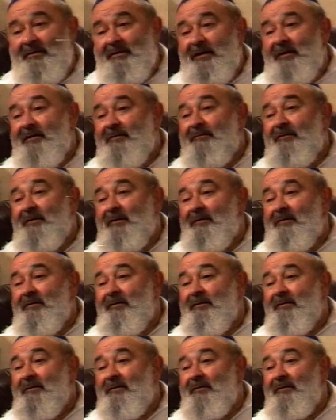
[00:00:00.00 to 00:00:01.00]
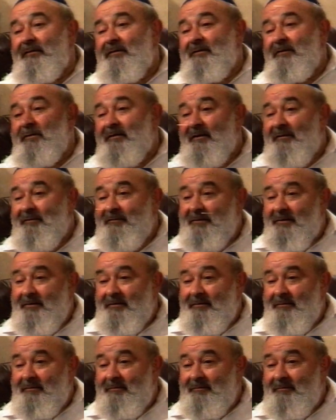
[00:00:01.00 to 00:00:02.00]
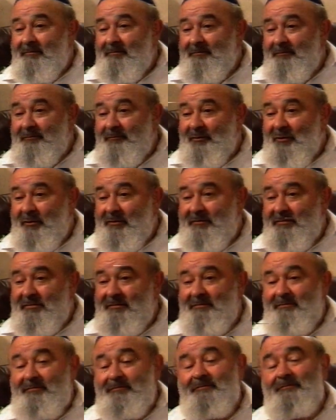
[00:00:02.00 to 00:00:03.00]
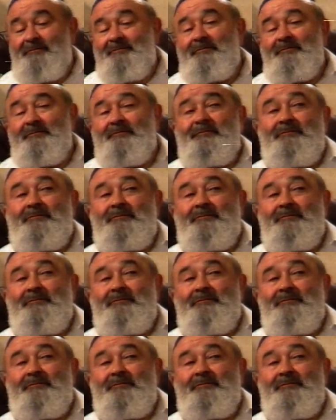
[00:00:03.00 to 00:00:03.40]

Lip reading: any one of the books. I